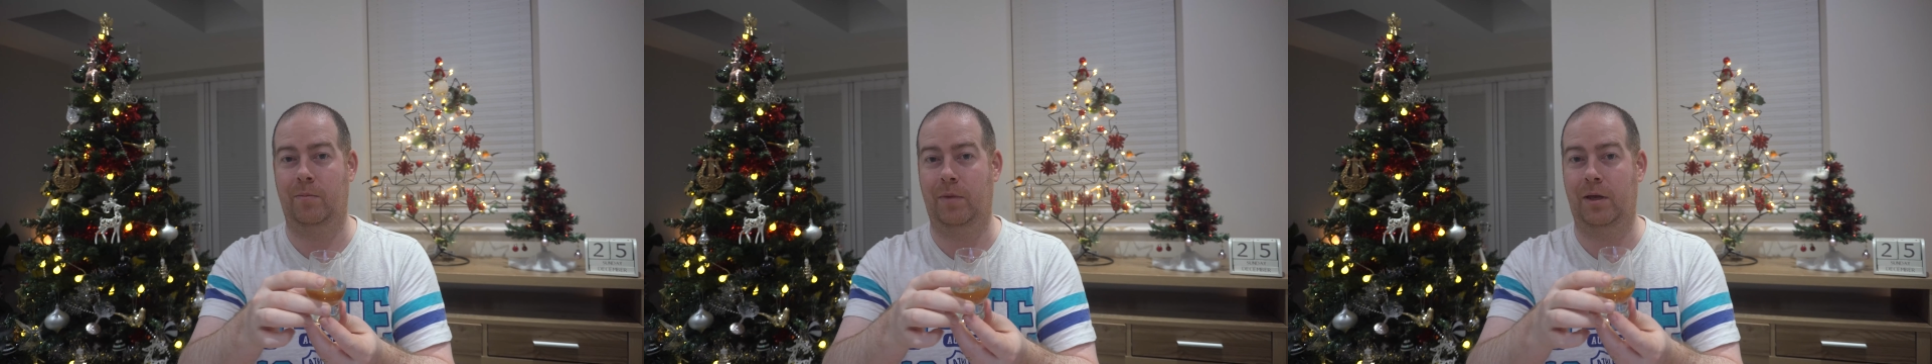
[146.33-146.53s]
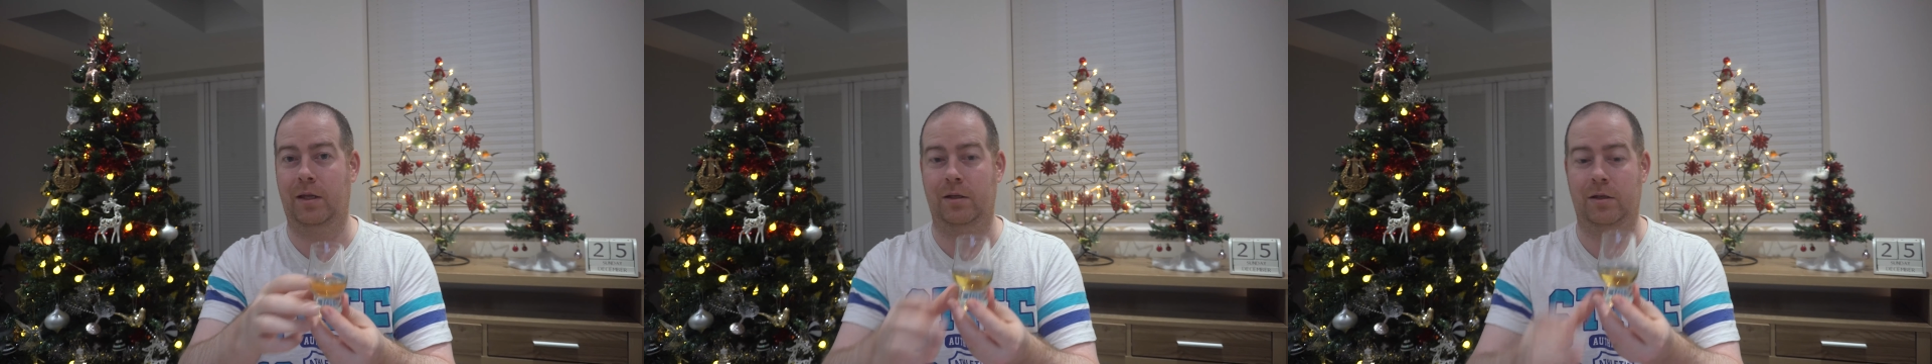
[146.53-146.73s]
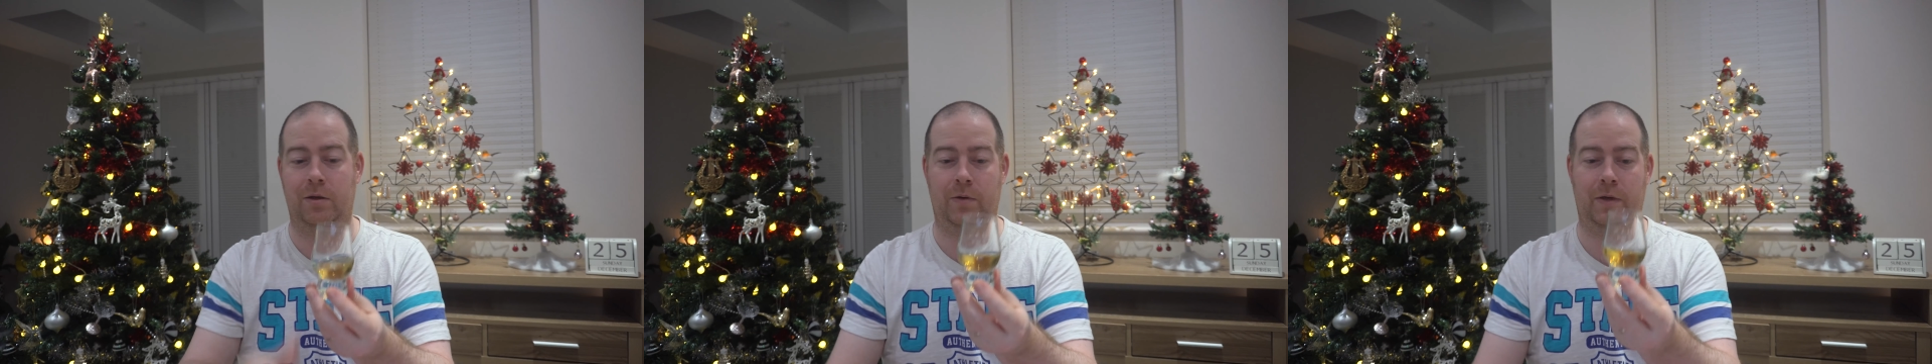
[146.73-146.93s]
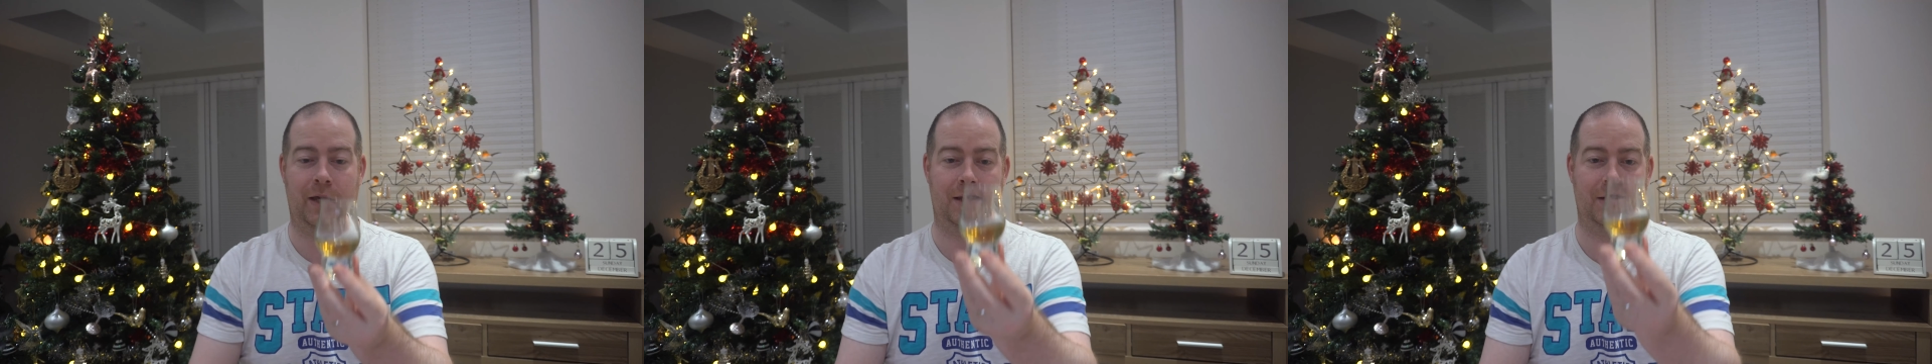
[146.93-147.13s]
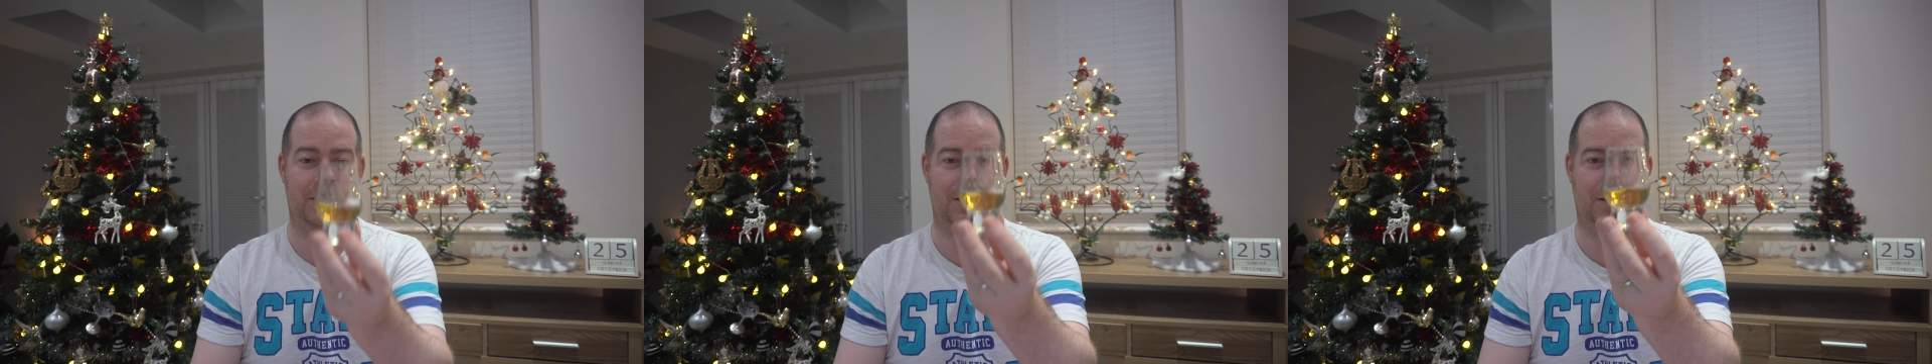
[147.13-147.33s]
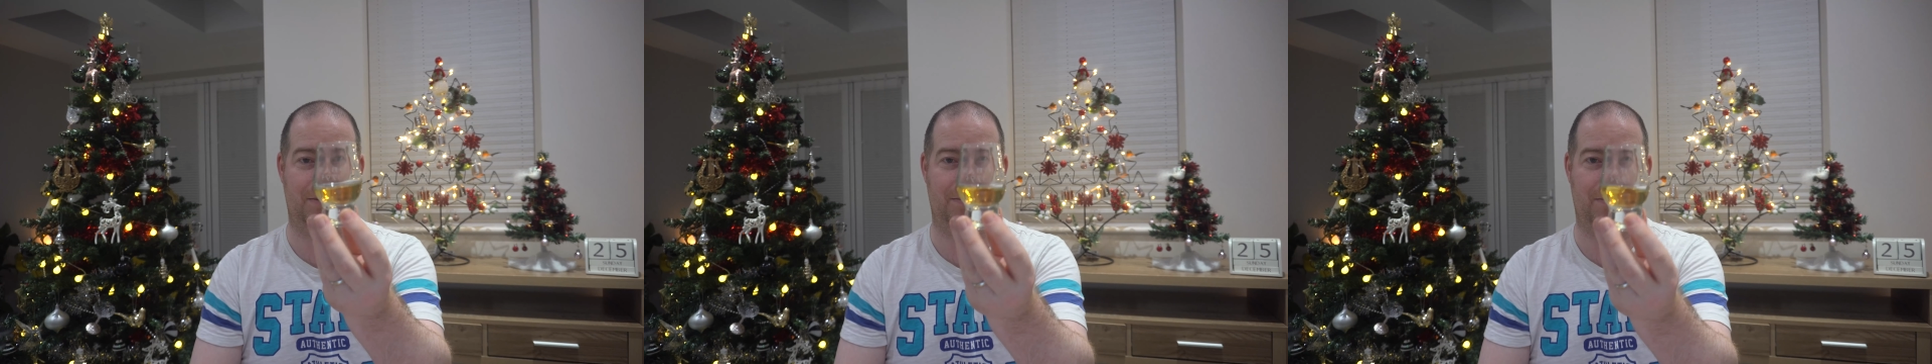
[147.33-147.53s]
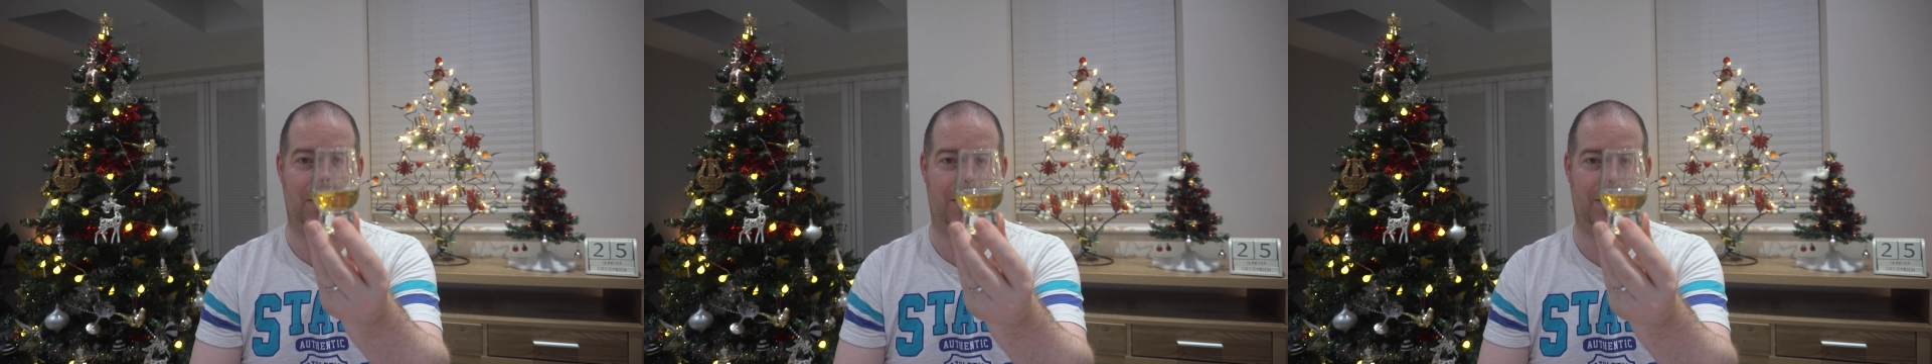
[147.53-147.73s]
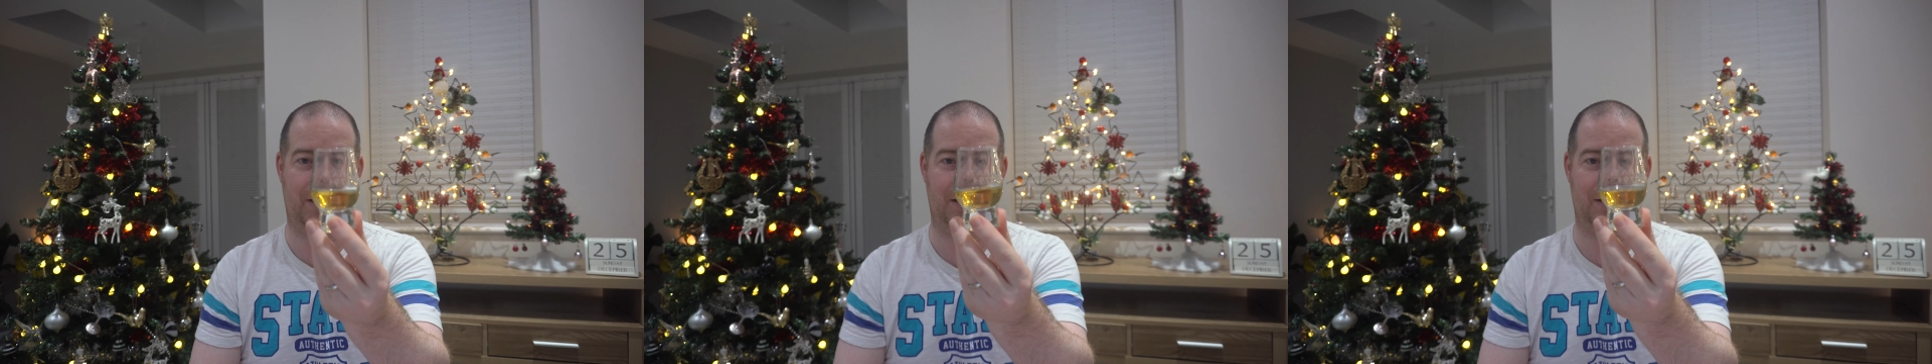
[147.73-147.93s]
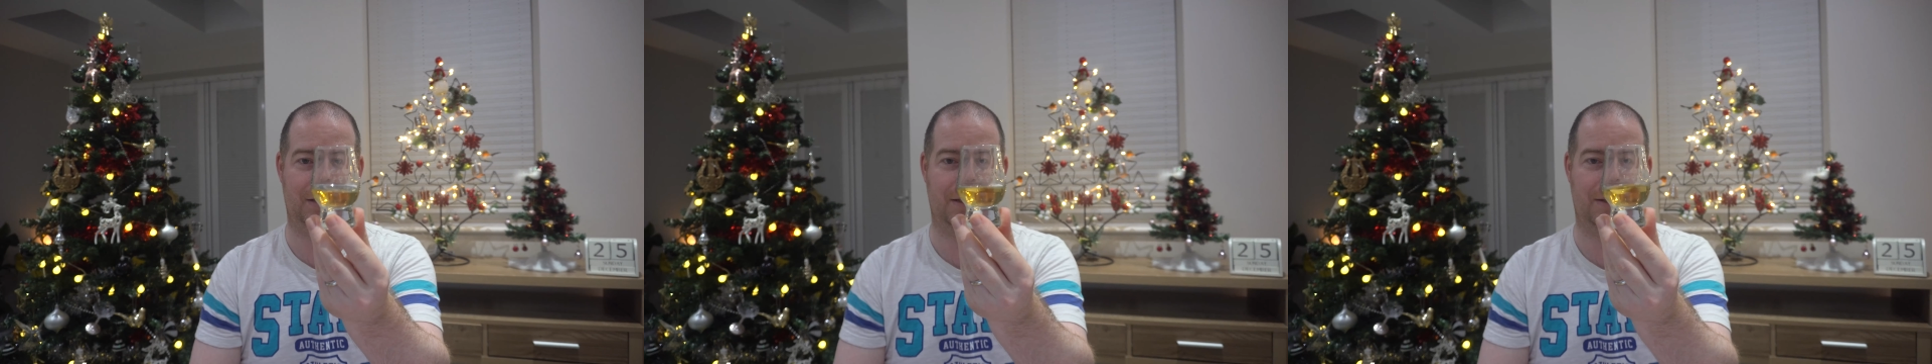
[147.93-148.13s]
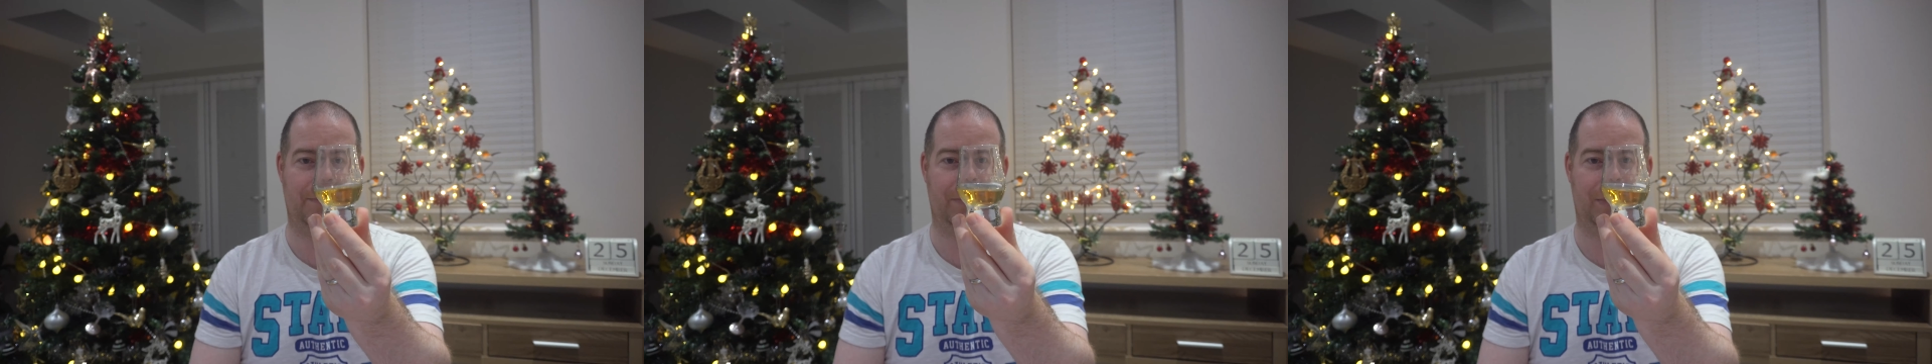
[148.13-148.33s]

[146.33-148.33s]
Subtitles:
in the UK in supermarkets.